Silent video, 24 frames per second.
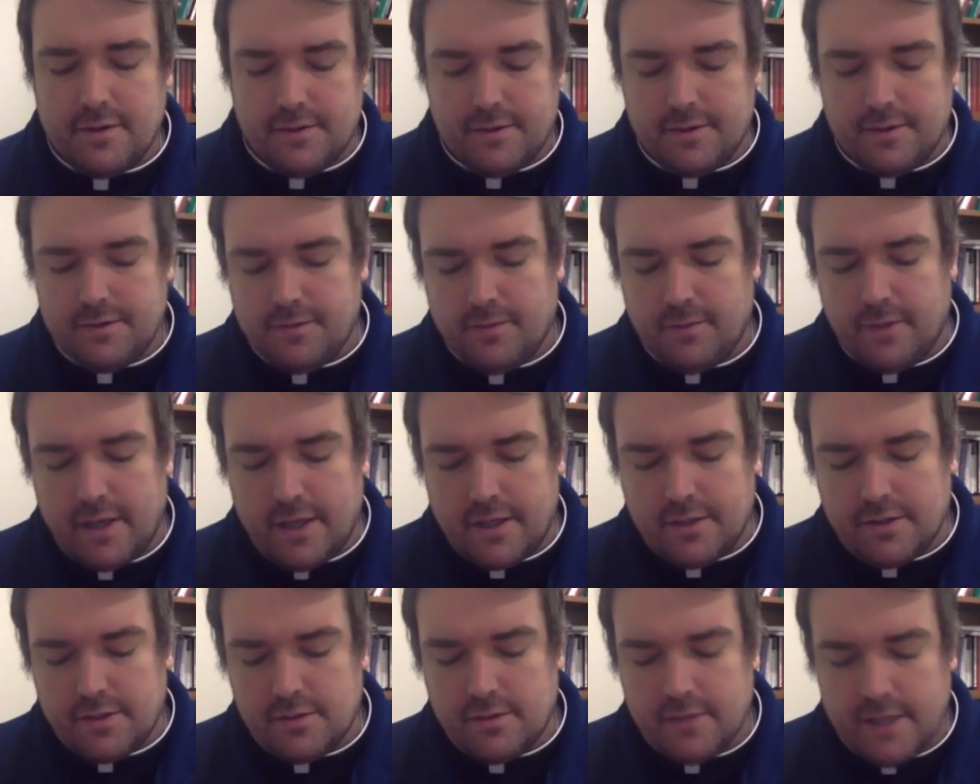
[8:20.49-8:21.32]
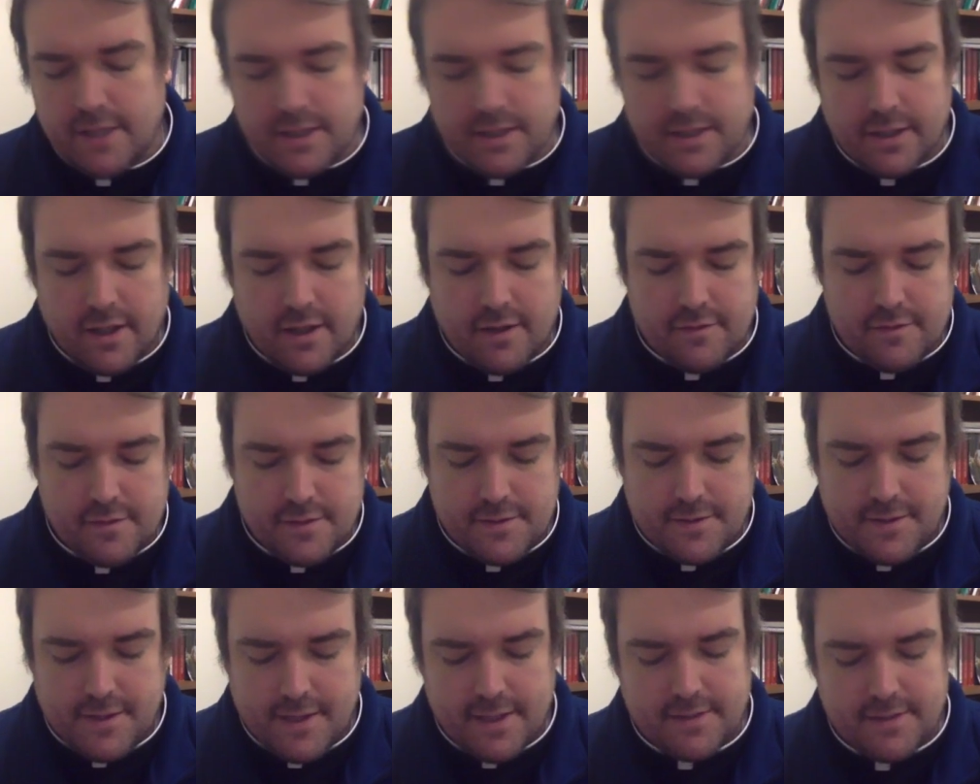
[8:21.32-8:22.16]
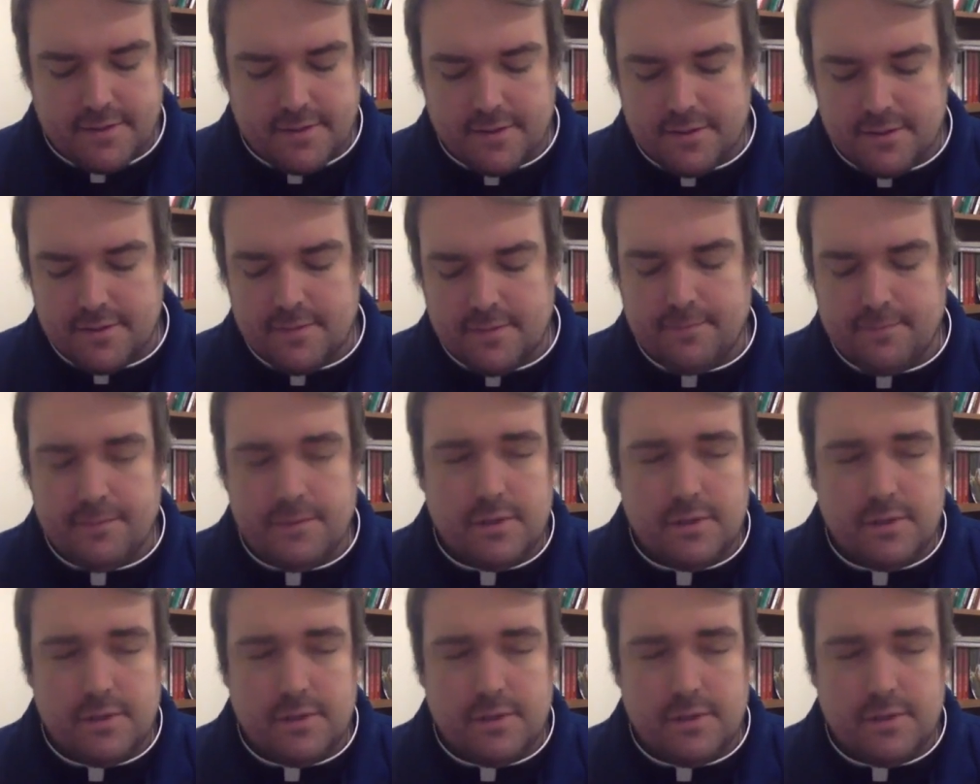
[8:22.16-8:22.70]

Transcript: in this way and trading off the stanzas.